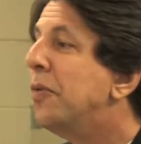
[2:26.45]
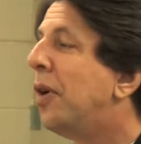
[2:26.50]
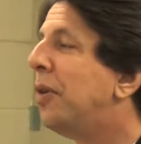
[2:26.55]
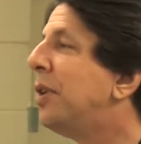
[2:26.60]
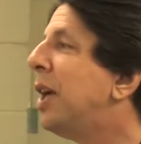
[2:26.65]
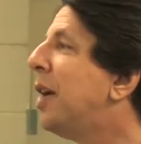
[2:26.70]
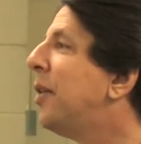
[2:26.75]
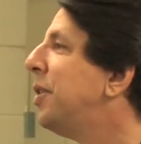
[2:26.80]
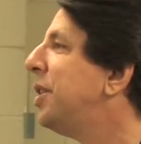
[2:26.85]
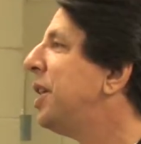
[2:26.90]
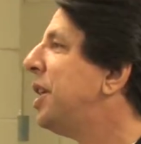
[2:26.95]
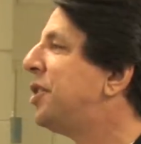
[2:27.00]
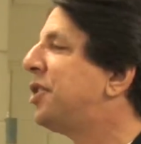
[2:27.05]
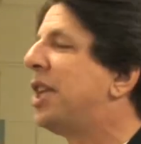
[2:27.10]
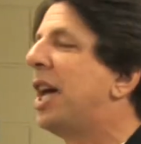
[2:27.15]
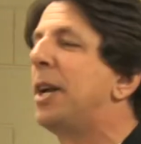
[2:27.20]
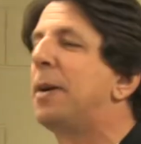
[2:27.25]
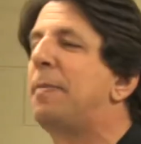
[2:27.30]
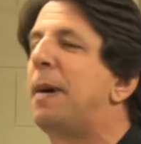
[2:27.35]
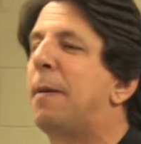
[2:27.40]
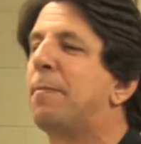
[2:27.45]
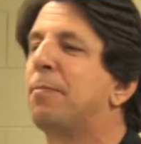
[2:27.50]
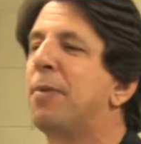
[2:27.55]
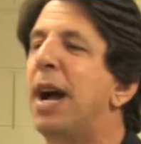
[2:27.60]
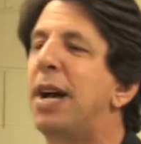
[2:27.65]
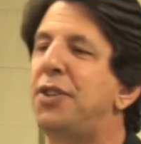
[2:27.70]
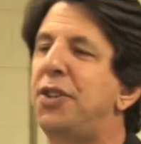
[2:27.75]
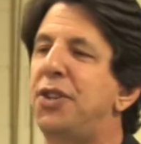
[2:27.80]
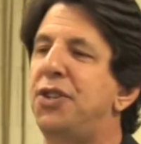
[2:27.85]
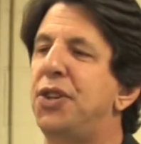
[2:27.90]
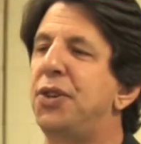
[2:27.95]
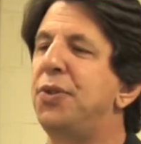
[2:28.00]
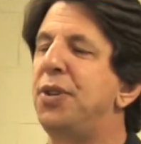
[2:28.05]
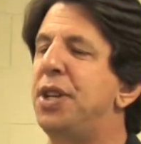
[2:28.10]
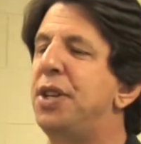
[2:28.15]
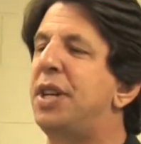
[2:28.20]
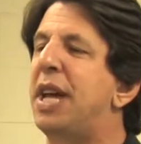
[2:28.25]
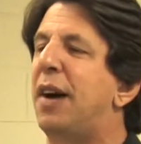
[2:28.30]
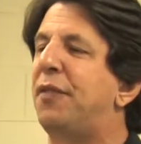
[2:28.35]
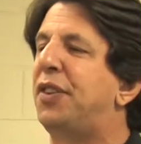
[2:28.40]
Well, no, it's not about presents.
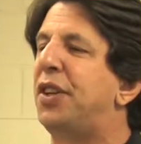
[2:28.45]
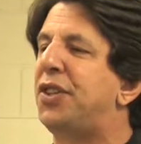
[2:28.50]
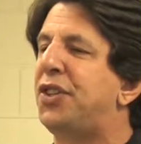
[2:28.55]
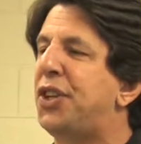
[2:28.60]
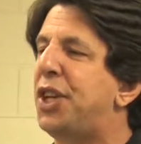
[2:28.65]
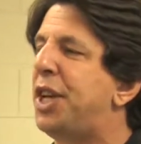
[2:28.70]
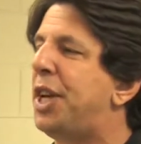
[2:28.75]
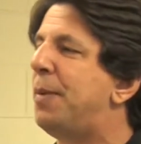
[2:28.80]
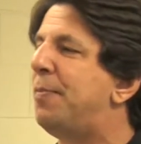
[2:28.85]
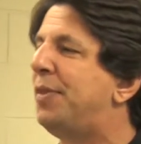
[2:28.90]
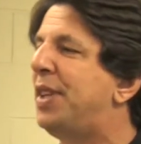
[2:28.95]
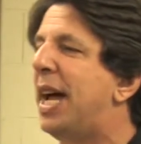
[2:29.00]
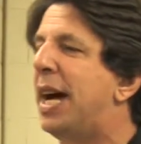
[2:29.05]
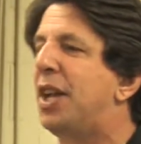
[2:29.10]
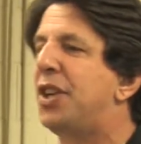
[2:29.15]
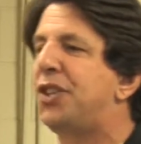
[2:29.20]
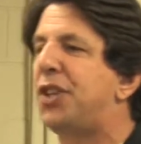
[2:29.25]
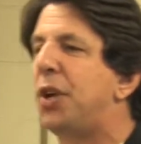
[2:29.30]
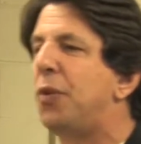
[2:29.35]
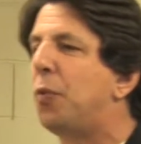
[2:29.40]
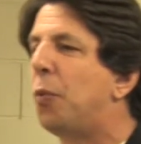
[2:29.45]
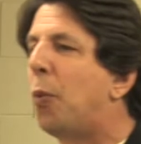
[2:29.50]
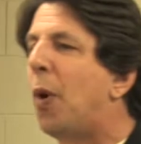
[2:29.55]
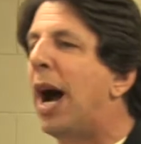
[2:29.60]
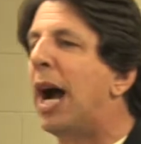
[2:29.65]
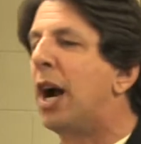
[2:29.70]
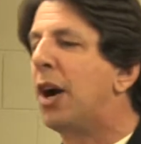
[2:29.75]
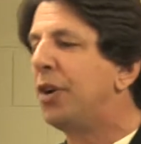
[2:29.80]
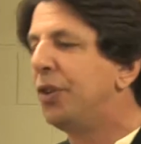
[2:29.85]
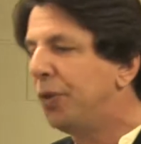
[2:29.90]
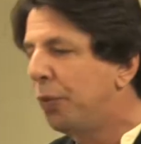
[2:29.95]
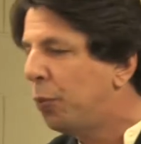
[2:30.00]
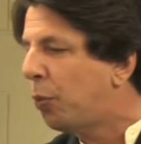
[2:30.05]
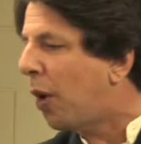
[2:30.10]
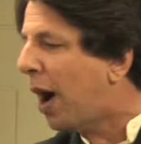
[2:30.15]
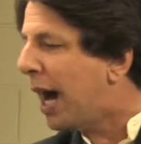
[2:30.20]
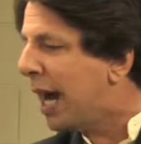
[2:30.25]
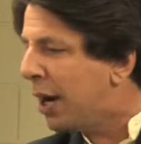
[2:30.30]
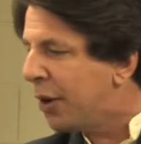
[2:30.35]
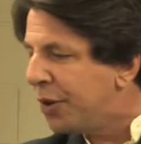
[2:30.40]
You'd have to sit him down and say, why
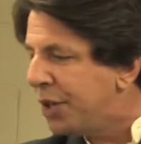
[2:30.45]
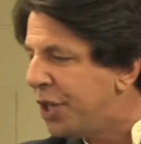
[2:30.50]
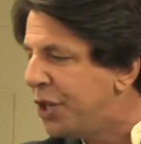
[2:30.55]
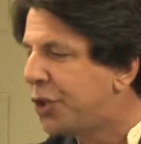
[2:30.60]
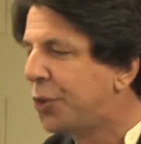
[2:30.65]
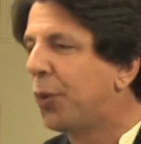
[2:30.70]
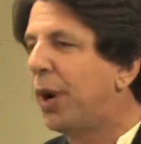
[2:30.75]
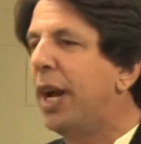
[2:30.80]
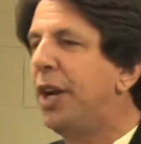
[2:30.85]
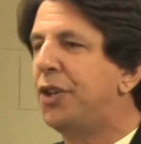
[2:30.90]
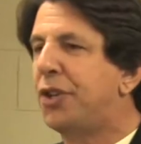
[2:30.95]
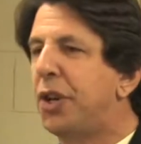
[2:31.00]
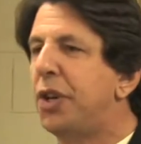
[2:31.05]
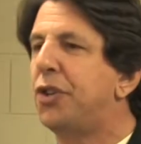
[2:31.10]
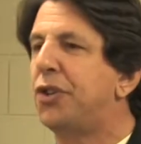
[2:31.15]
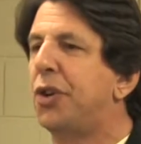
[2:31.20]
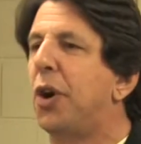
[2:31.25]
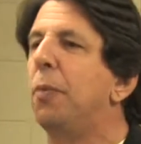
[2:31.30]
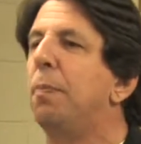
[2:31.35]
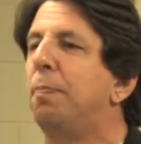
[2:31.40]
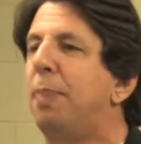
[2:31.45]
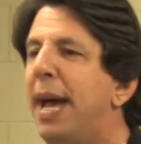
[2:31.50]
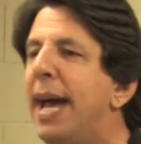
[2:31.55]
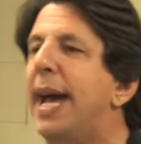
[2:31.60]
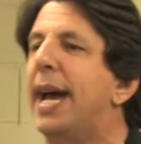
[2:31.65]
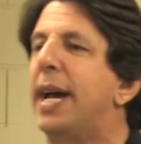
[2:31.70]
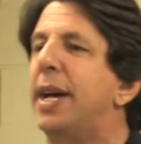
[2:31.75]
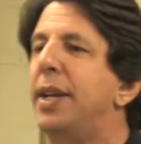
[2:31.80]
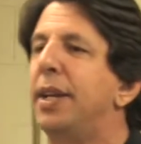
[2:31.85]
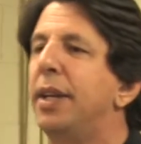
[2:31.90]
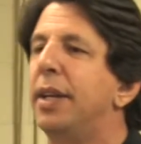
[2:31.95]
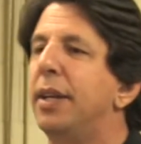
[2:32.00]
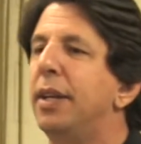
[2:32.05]
are these grades so bad?